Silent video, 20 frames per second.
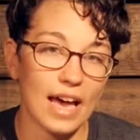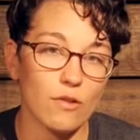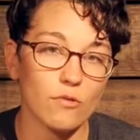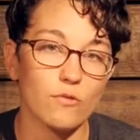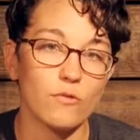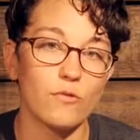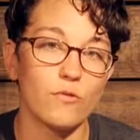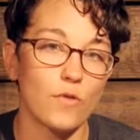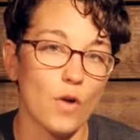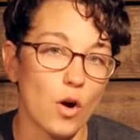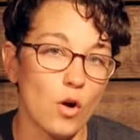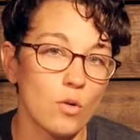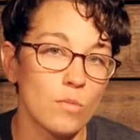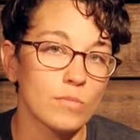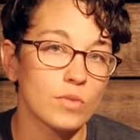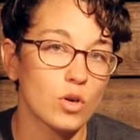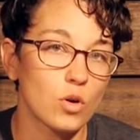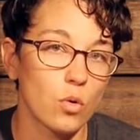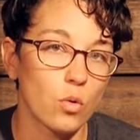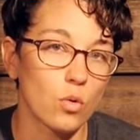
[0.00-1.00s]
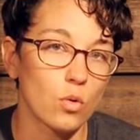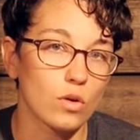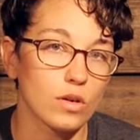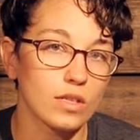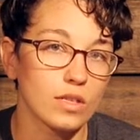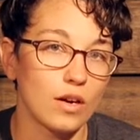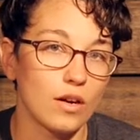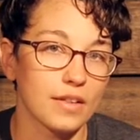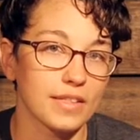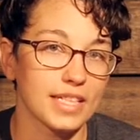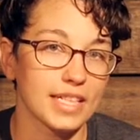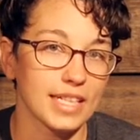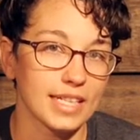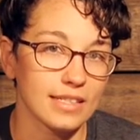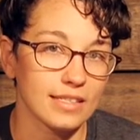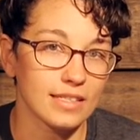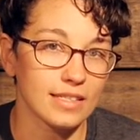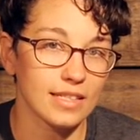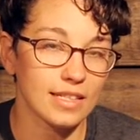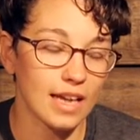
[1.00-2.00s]
that foam core on the
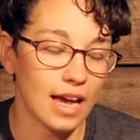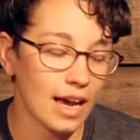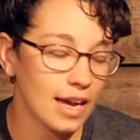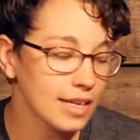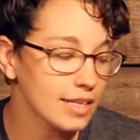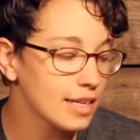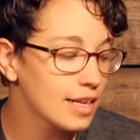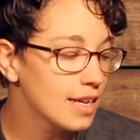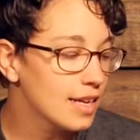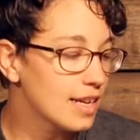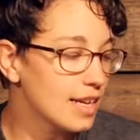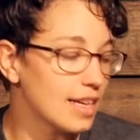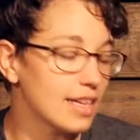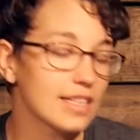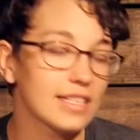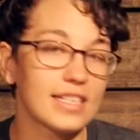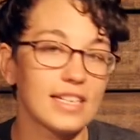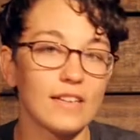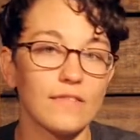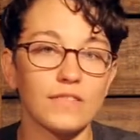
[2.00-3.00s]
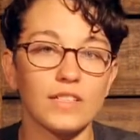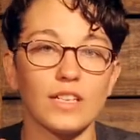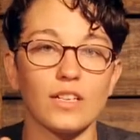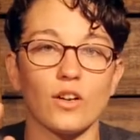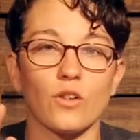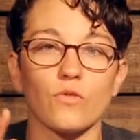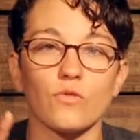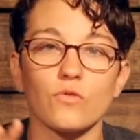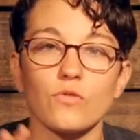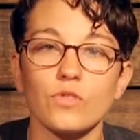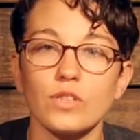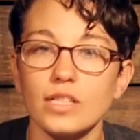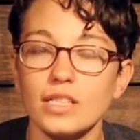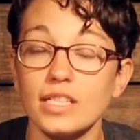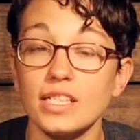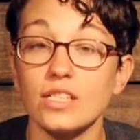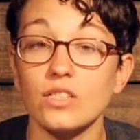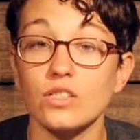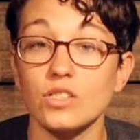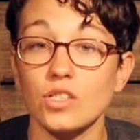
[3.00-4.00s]
inside, it gives it a
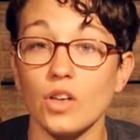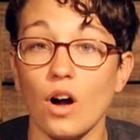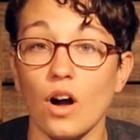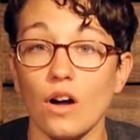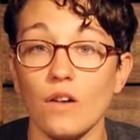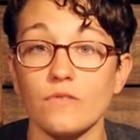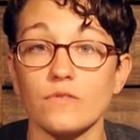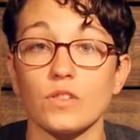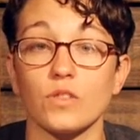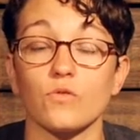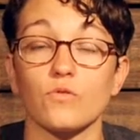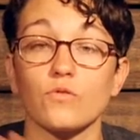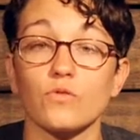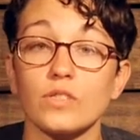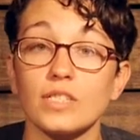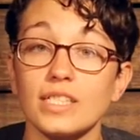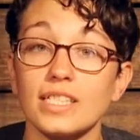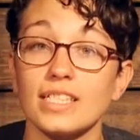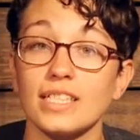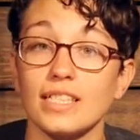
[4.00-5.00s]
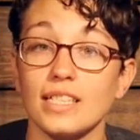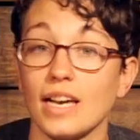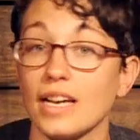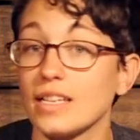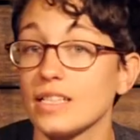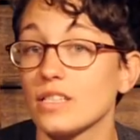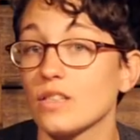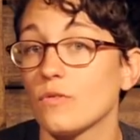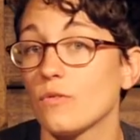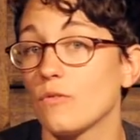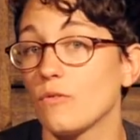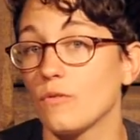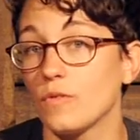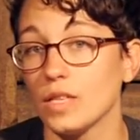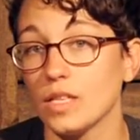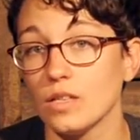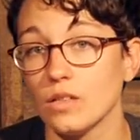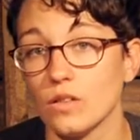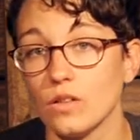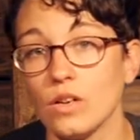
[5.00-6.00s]
really soft, really nice
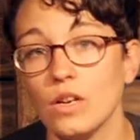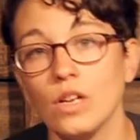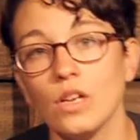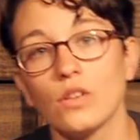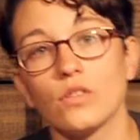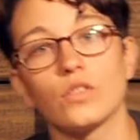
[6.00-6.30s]
feel.